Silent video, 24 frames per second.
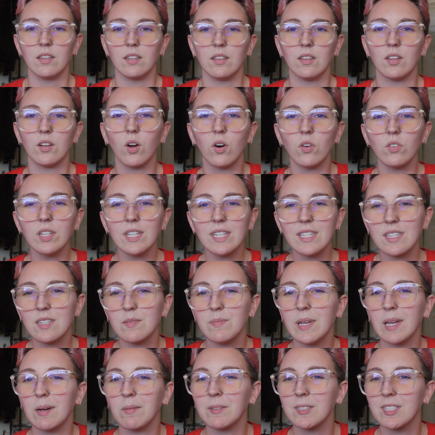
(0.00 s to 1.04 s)
The goal is to
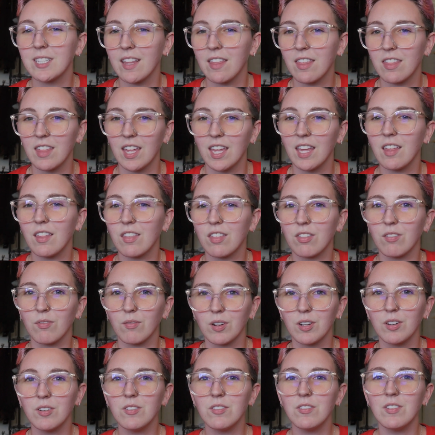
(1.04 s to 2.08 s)
be able to think
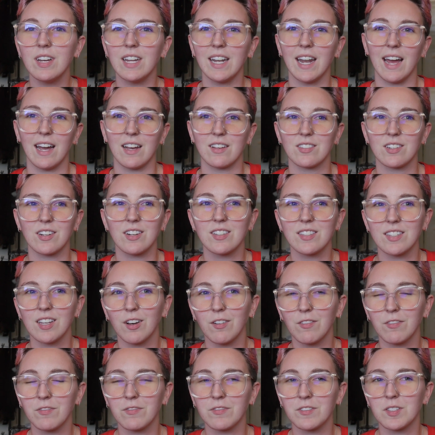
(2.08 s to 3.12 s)
through and ask
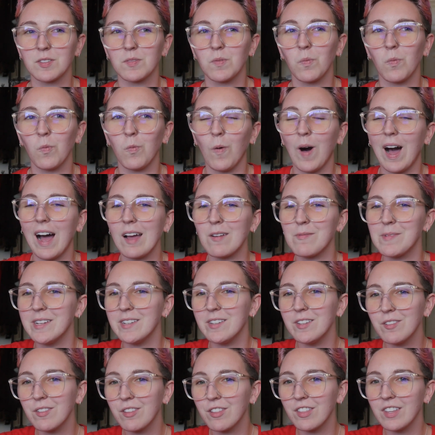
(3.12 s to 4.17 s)
ourselves why we
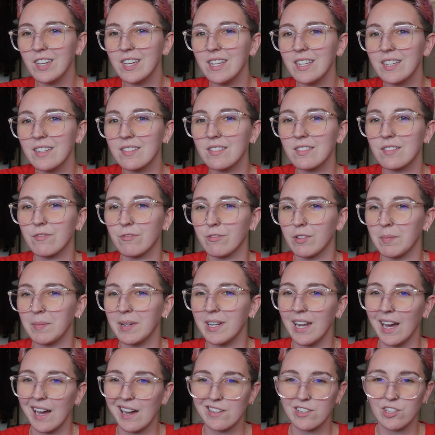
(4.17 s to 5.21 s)
do things from a
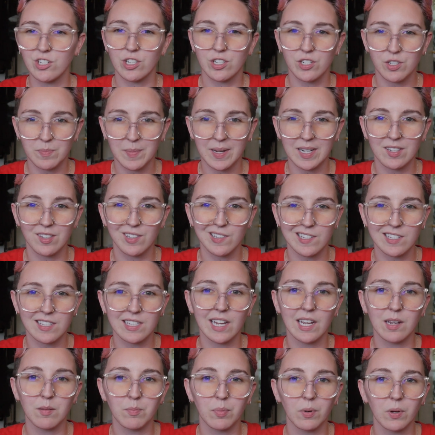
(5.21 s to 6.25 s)
non-judgmental
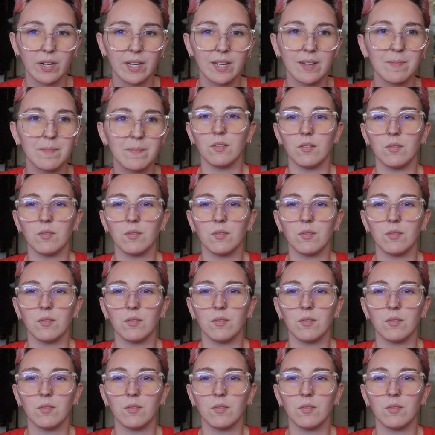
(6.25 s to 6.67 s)
standpoint.